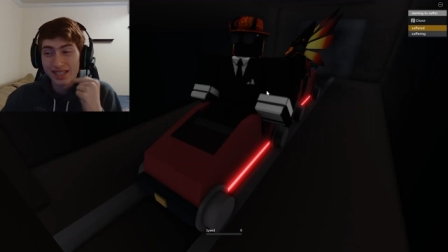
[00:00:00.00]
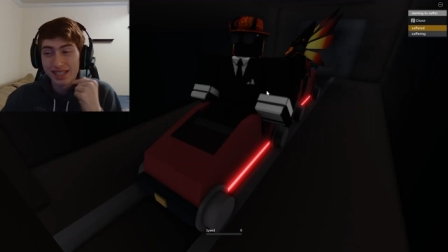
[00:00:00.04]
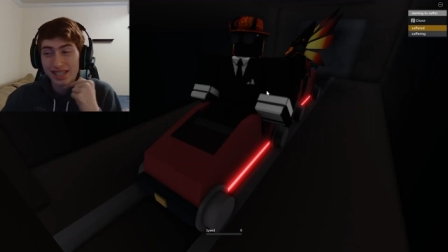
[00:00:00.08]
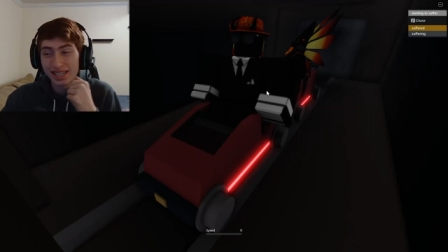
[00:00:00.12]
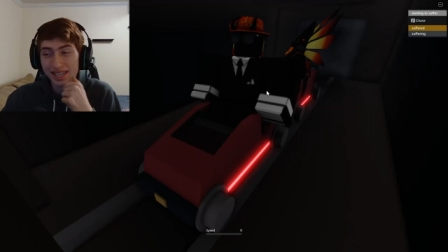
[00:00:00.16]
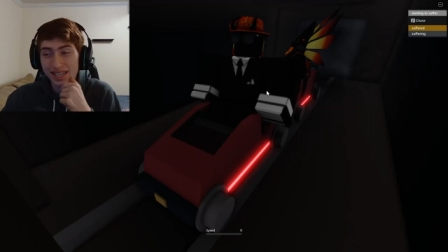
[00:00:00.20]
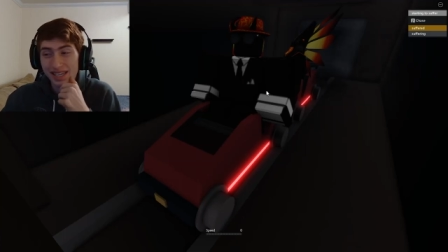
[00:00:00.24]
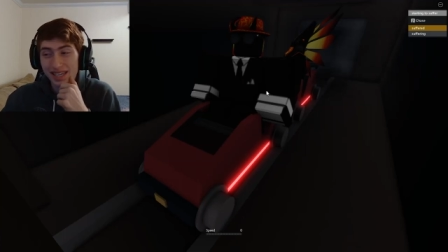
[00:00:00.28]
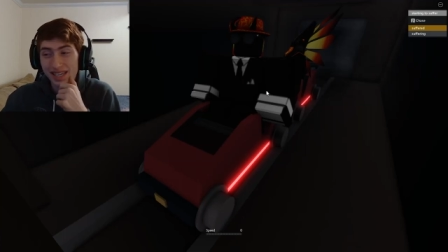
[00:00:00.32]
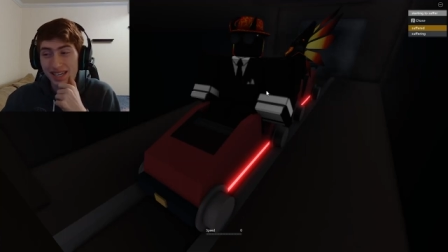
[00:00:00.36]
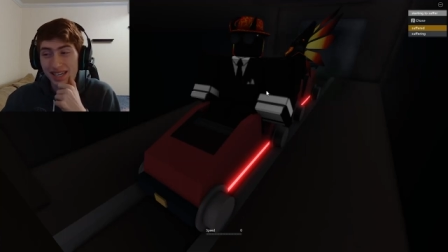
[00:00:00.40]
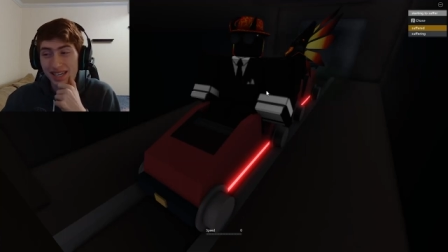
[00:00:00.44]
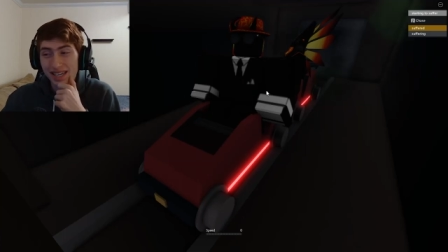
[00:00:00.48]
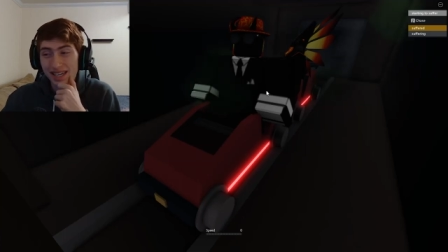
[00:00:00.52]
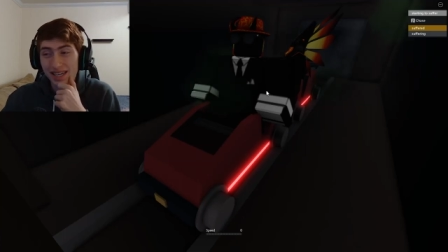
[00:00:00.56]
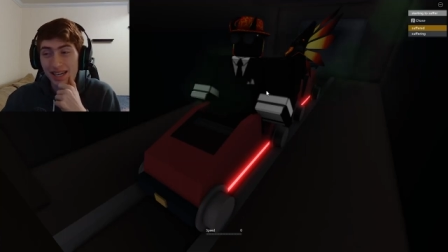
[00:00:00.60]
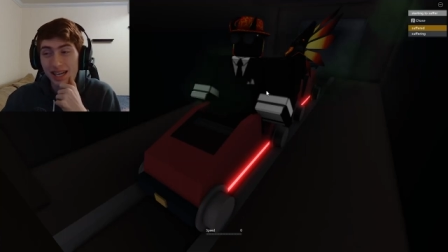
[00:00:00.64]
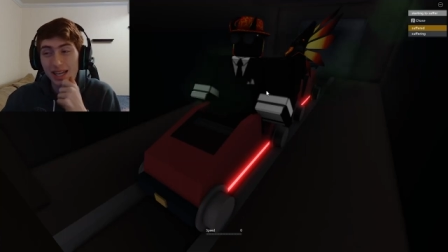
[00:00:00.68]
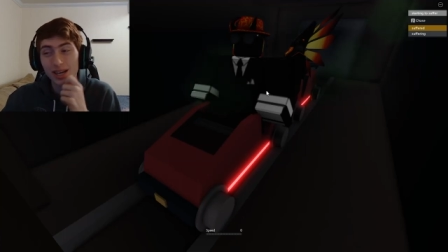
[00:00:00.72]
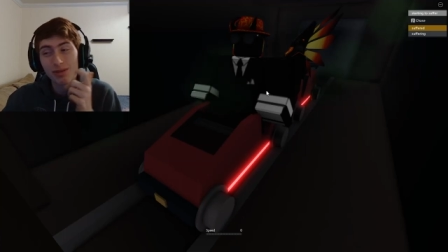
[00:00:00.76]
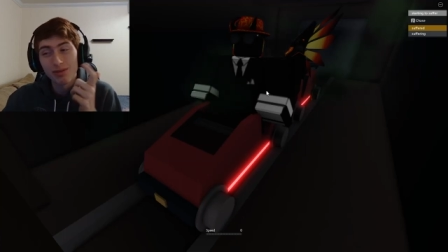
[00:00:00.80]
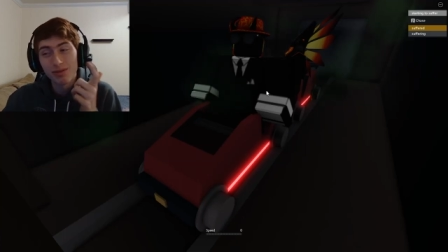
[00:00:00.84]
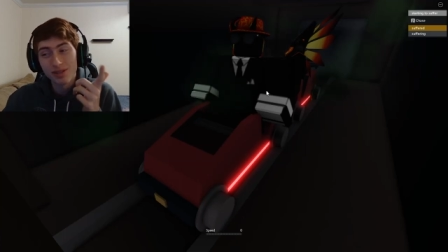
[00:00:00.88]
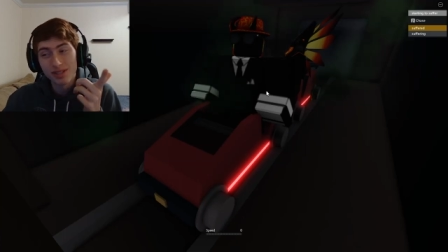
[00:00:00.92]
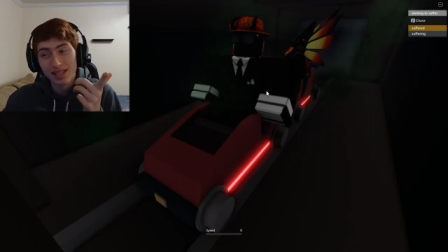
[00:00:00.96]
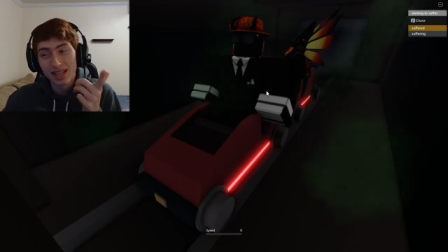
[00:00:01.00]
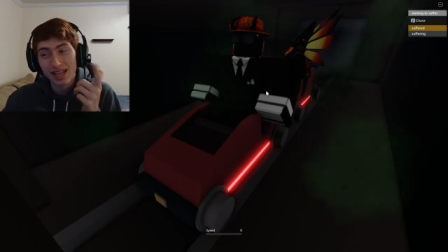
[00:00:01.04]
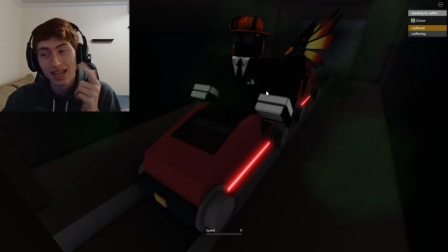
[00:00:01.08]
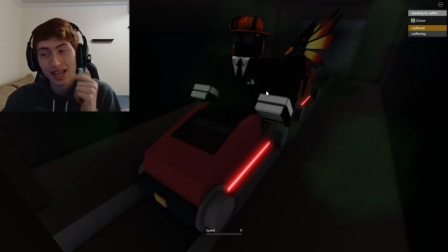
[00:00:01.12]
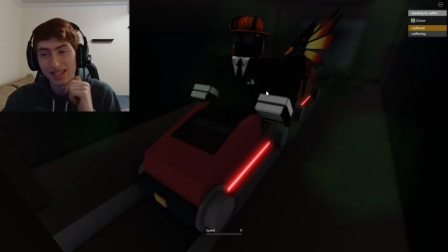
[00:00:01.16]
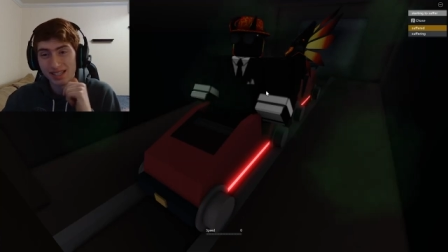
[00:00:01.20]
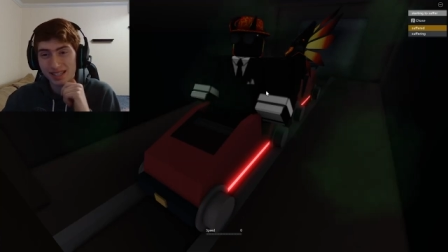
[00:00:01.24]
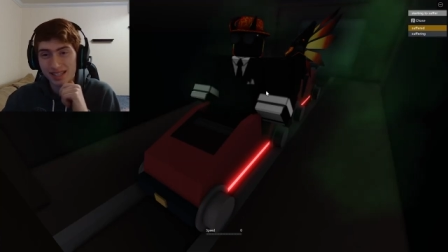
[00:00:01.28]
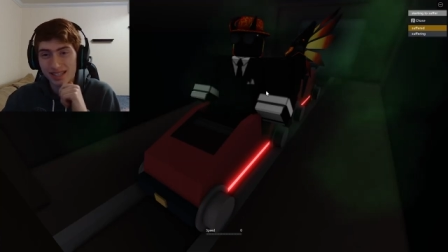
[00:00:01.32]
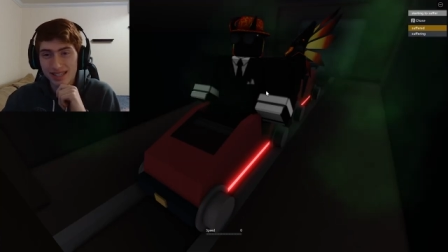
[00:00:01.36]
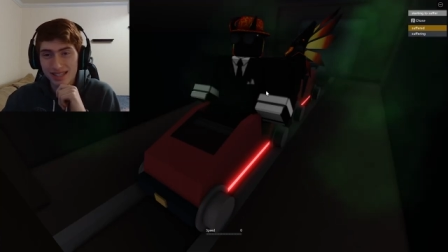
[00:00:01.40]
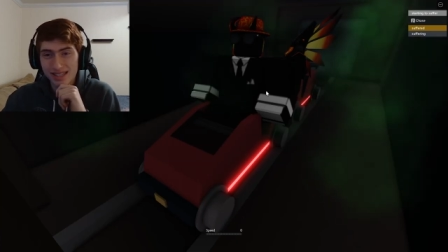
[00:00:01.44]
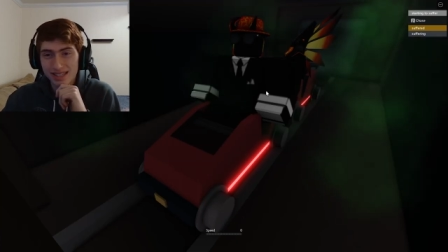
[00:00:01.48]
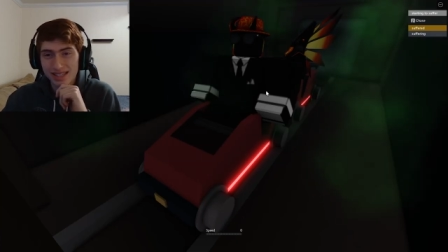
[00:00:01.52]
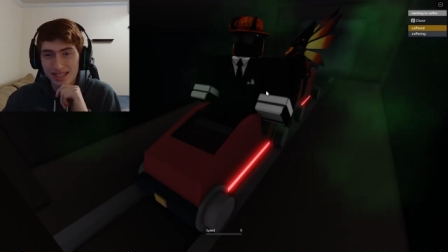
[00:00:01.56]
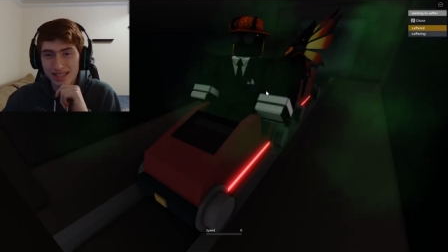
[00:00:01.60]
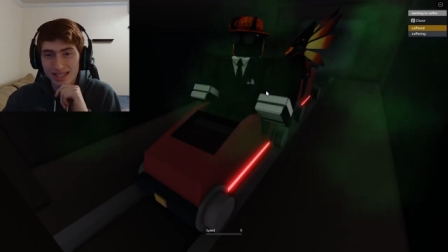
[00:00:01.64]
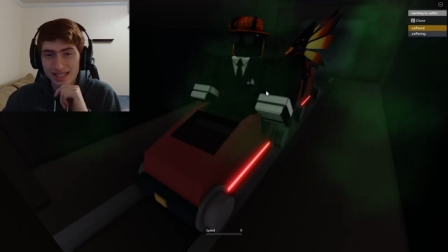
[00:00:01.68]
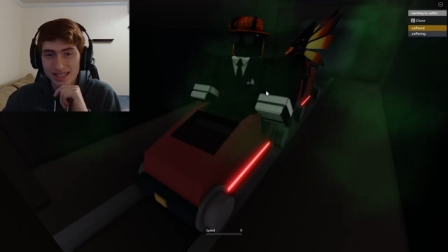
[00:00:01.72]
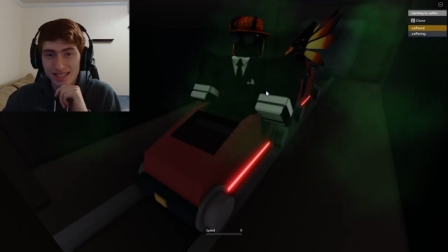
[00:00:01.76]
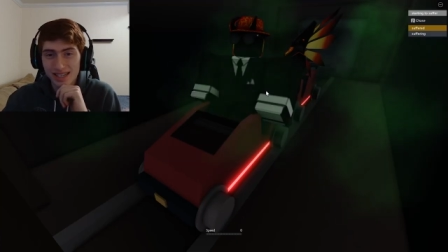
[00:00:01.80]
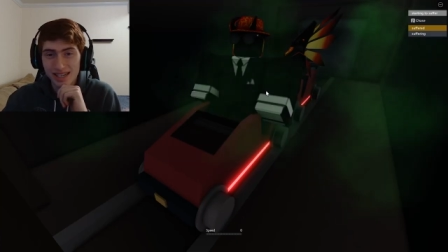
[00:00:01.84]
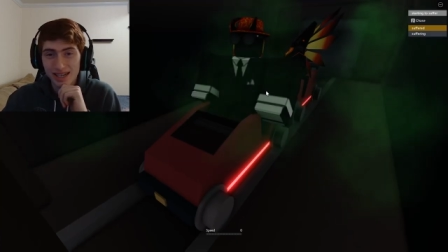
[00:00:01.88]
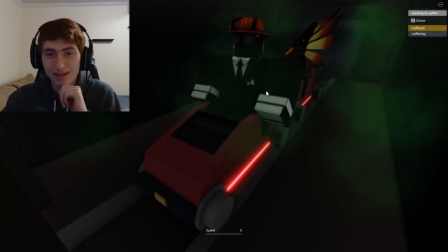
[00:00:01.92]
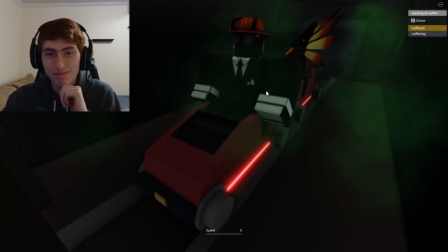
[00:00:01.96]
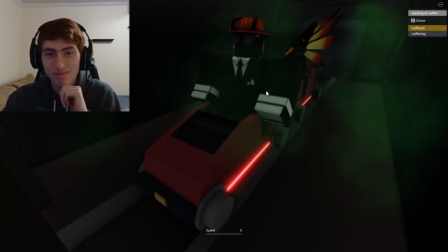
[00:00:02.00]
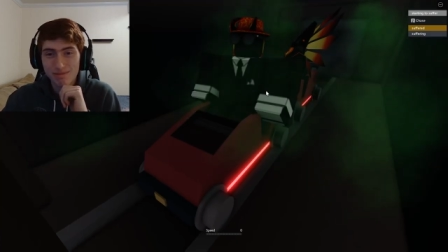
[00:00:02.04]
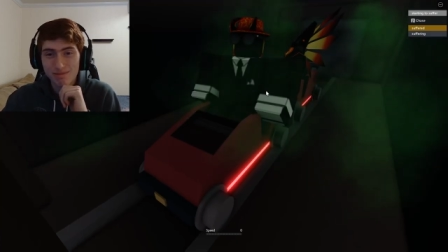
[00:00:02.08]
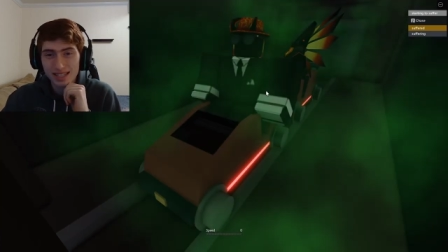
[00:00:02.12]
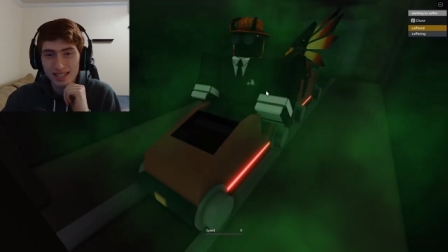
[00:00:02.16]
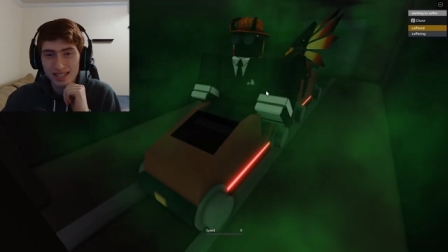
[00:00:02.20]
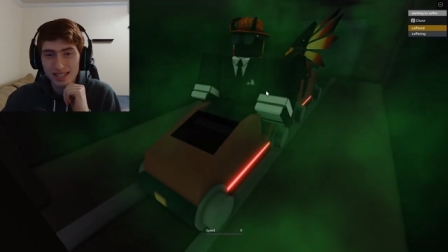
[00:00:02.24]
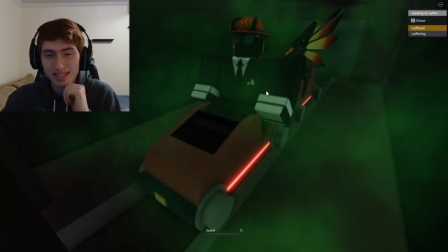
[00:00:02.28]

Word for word: say uh, I don't want that this time.